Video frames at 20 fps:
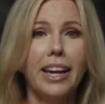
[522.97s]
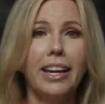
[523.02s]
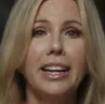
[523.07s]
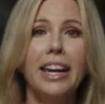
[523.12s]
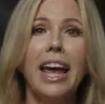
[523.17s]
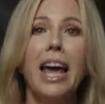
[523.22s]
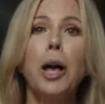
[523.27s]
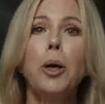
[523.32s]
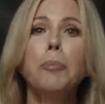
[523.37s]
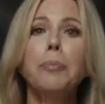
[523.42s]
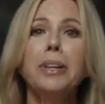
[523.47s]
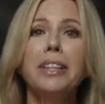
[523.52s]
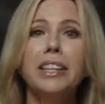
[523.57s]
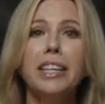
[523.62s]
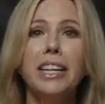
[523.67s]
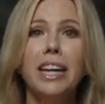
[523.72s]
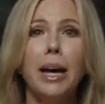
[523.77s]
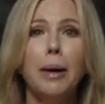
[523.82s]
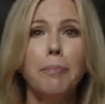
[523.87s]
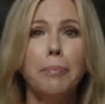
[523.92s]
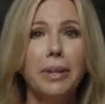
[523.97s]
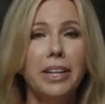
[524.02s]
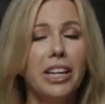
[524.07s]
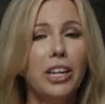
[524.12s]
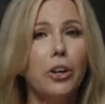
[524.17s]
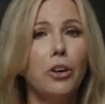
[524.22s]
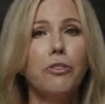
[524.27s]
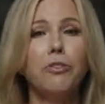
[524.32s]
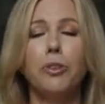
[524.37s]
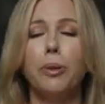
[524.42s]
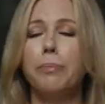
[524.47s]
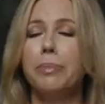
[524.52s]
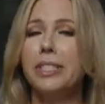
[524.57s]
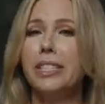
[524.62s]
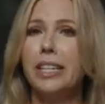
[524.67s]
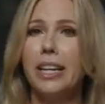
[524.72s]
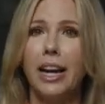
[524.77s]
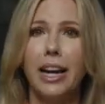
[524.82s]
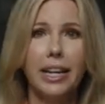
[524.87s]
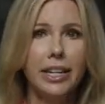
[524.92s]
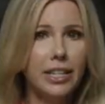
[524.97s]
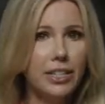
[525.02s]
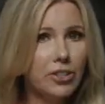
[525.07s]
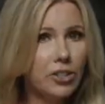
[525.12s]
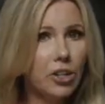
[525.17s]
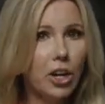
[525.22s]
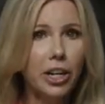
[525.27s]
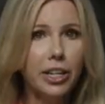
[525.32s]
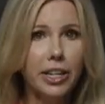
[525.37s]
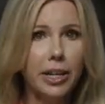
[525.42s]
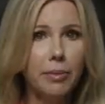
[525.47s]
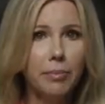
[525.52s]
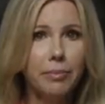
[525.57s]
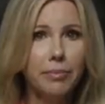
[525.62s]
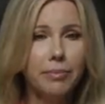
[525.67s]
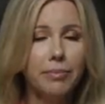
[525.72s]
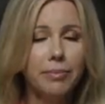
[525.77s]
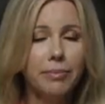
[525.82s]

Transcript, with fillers: in helping the company go from tiny startup